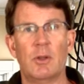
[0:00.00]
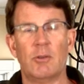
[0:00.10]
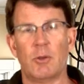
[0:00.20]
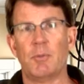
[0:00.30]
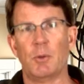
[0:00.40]

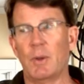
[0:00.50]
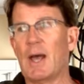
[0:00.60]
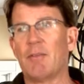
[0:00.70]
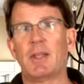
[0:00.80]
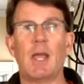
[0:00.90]
and something we
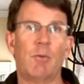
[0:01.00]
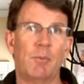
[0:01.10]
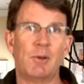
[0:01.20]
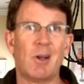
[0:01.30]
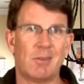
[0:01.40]
advocate when
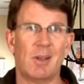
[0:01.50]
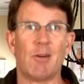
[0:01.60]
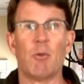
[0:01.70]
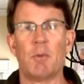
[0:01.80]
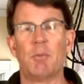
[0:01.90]
we talk to
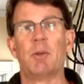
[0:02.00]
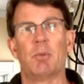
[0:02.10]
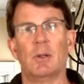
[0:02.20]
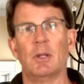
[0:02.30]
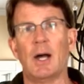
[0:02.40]
government
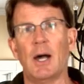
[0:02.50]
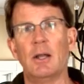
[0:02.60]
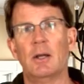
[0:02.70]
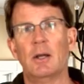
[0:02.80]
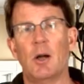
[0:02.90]
people a
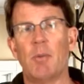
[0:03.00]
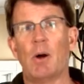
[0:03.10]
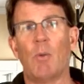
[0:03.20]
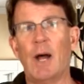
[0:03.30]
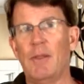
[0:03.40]
lot
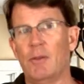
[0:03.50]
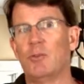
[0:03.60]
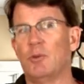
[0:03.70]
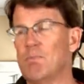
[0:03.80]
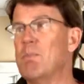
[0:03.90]
about why
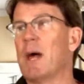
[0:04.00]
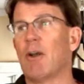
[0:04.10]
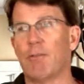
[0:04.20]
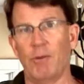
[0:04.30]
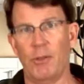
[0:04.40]
this is
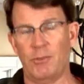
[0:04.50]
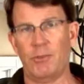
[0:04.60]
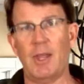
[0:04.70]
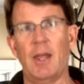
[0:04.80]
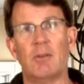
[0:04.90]
better for the
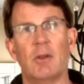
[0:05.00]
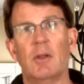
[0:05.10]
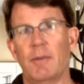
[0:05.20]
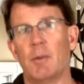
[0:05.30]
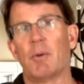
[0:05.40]
state
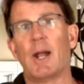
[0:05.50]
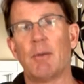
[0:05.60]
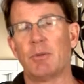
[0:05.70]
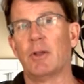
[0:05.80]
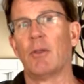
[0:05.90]
than
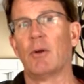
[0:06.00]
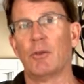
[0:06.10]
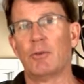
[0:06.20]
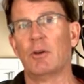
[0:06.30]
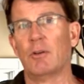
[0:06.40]
perhaps another
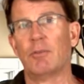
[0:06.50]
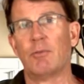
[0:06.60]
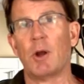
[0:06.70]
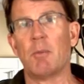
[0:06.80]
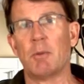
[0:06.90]
alternative
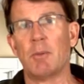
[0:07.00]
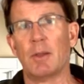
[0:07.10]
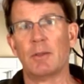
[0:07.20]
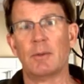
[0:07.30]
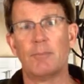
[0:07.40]
farming method.